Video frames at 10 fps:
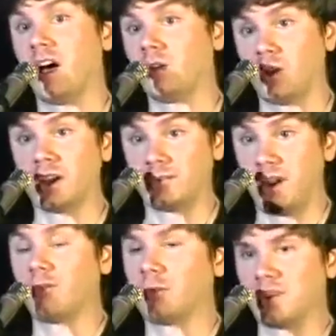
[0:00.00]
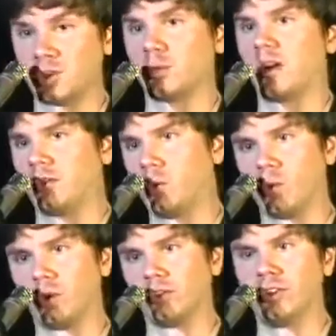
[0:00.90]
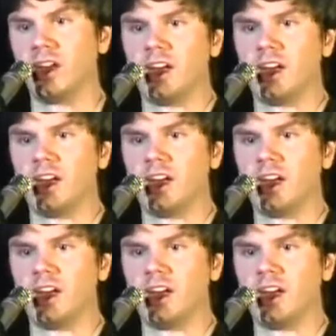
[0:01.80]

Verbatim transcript: a lot of governments around the world,